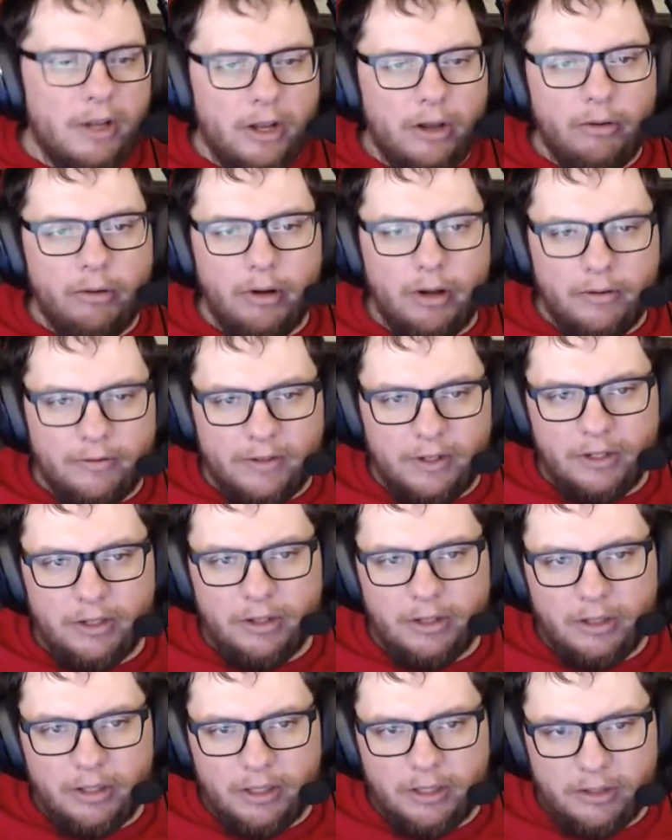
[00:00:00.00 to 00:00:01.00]
often in
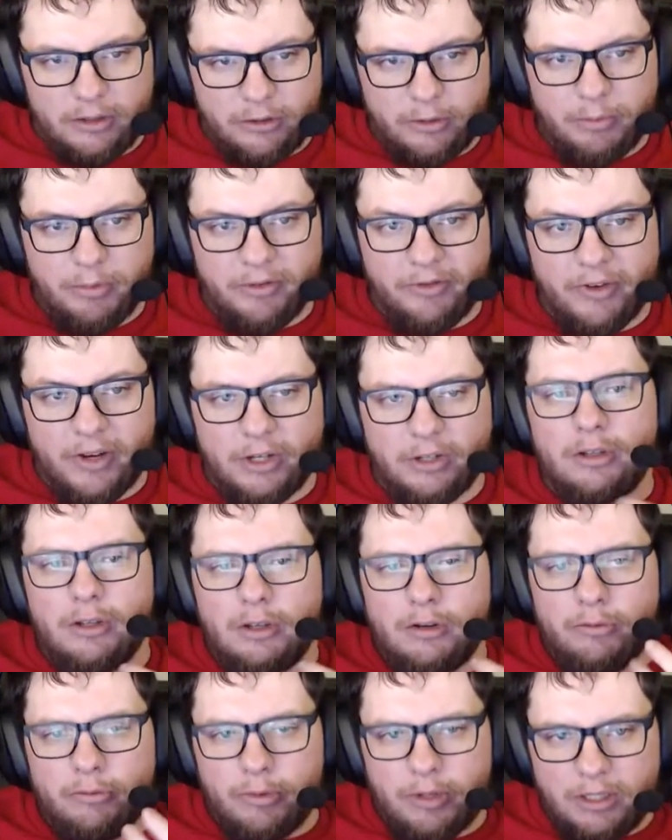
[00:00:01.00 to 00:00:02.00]
the history profession
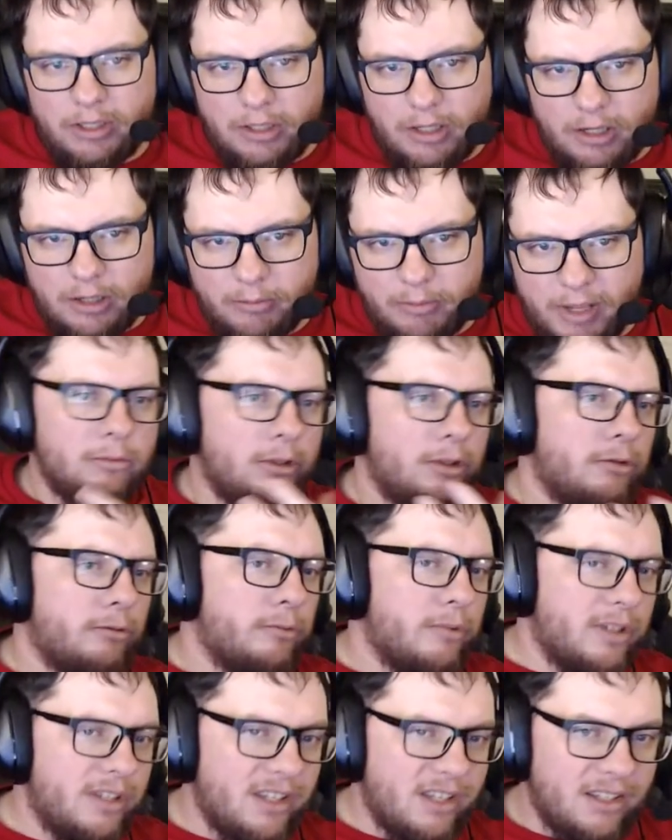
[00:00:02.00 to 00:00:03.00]
we talk about
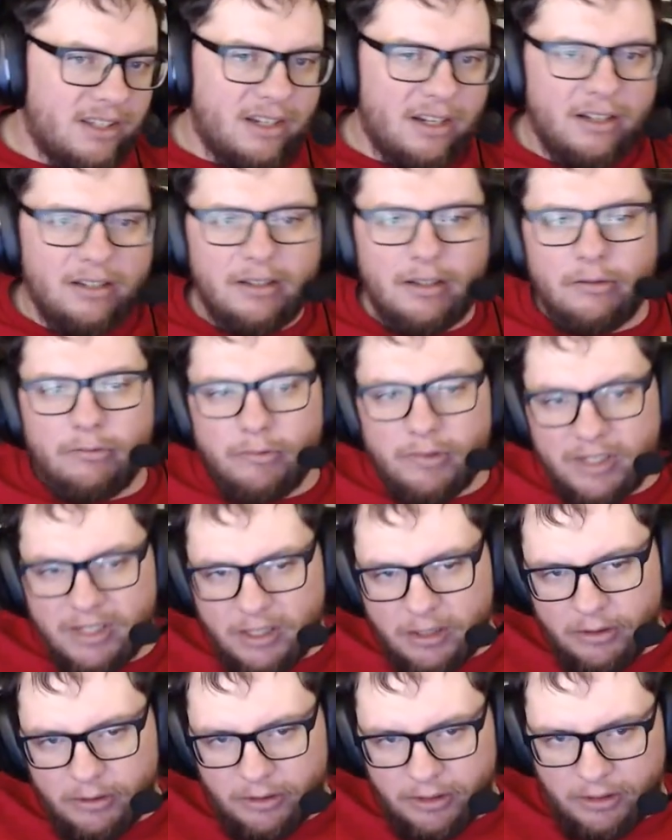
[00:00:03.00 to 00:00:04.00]
resistance and
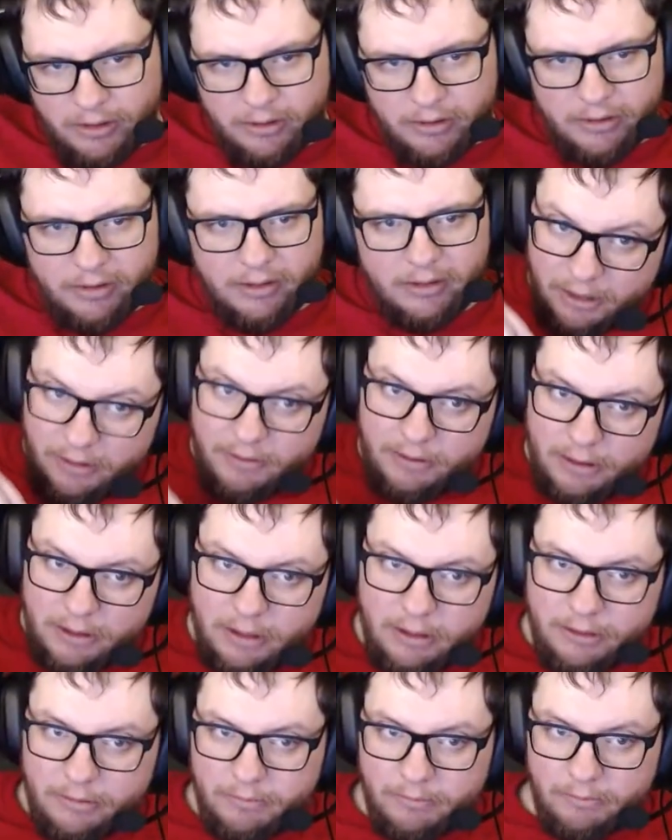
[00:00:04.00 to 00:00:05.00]
resilience.
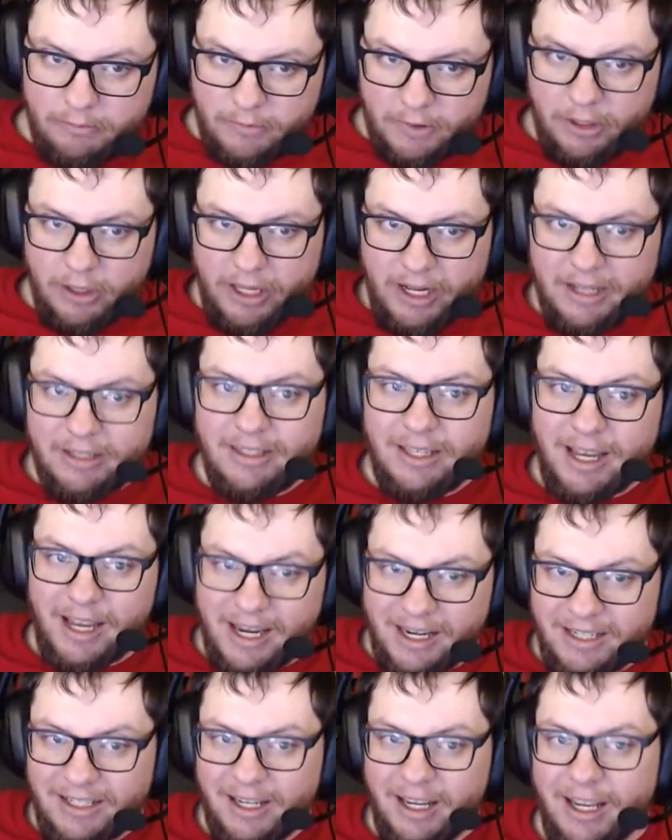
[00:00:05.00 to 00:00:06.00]
The class I
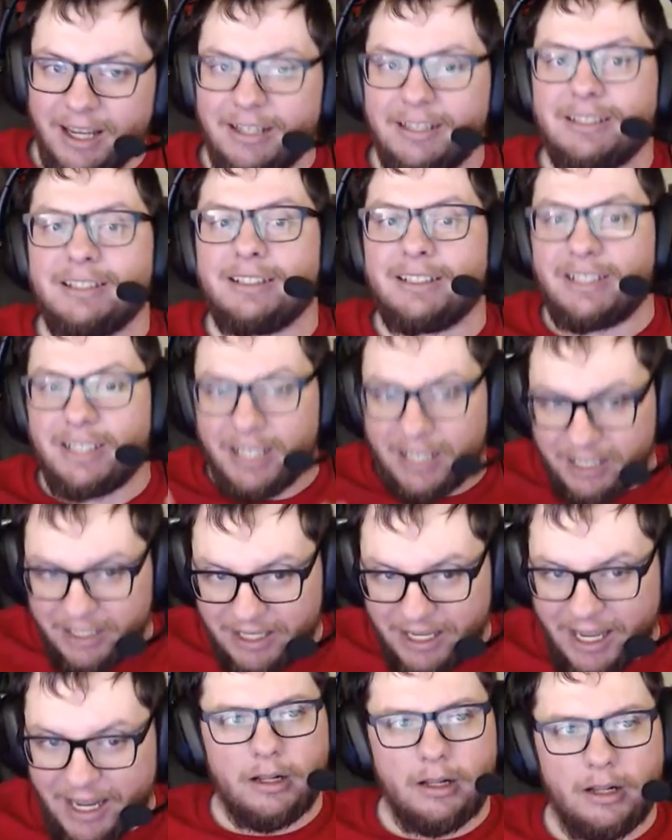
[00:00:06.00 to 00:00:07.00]
taught
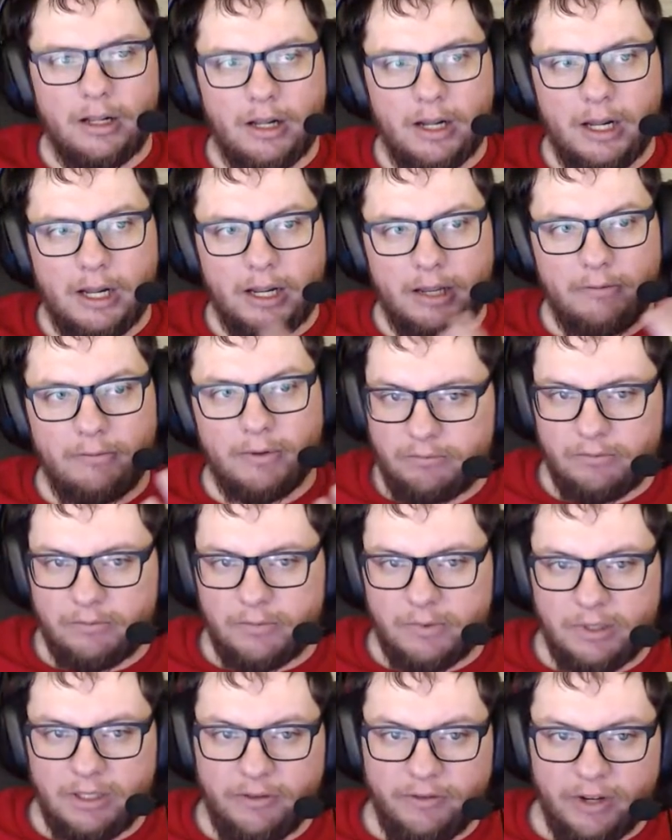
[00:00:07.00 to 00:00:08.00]
today I was
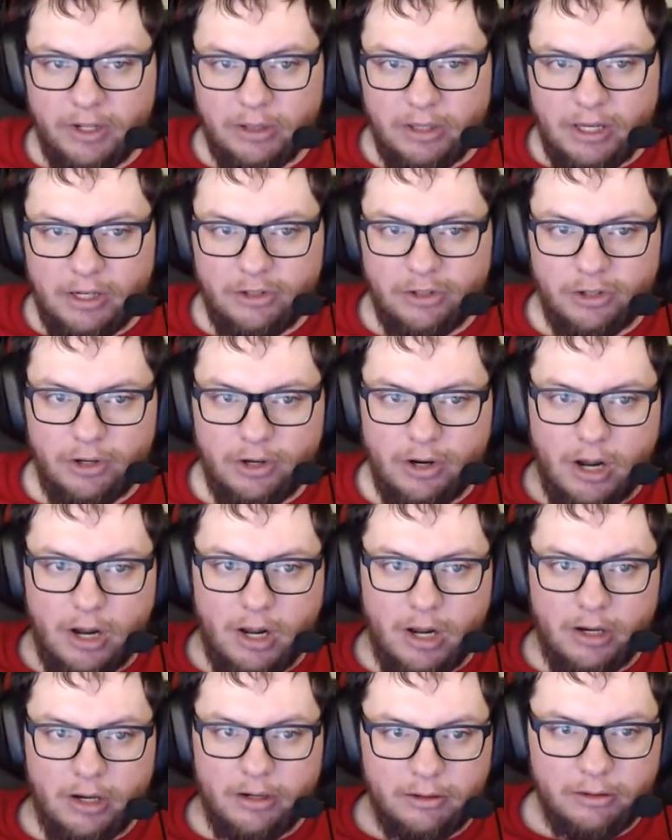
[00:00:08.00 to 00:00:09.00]
giving a lecture
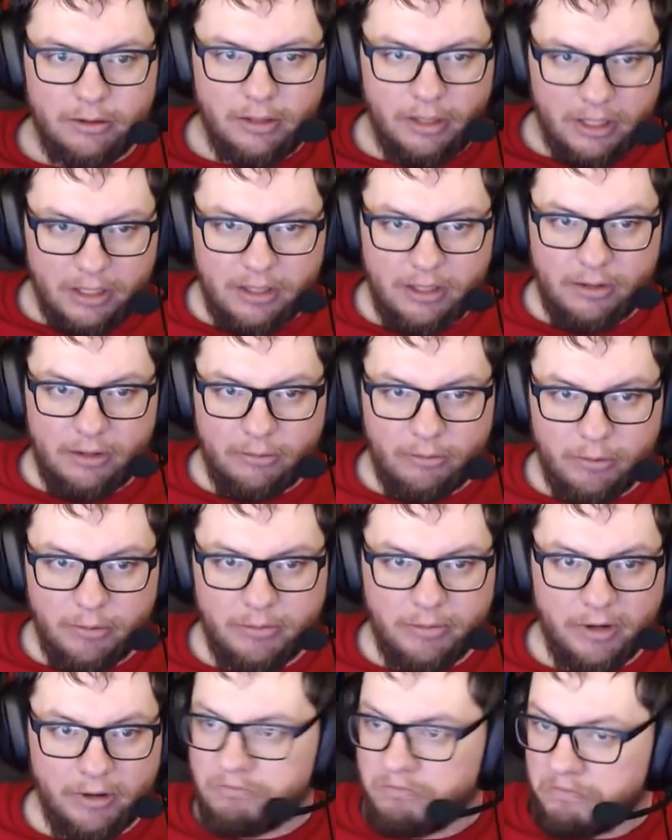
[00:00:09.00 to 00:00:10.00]
on Indian
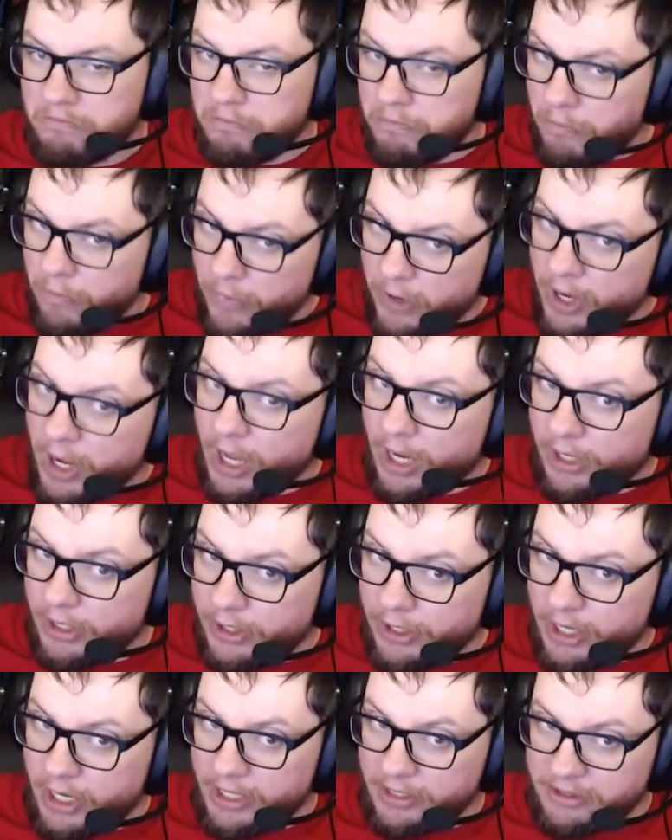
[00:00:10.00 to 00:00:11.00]
removal. Not a
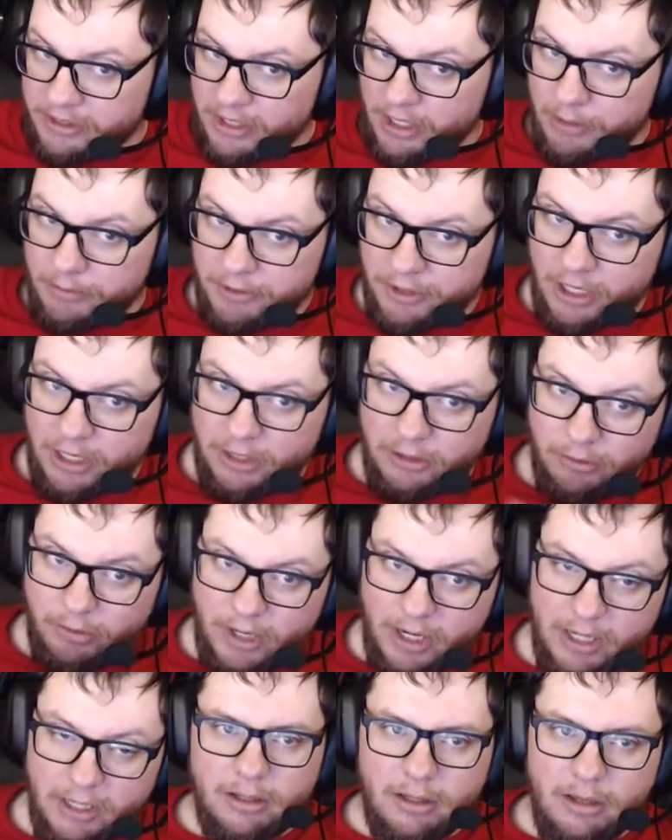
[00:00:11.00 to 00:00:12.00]
nice subject,
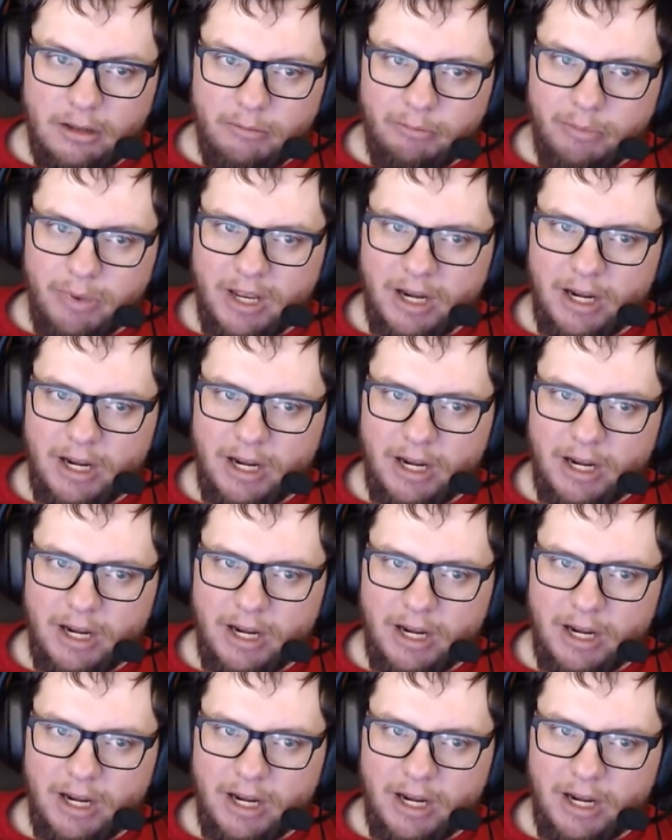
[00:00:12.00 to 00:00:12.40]
right? But I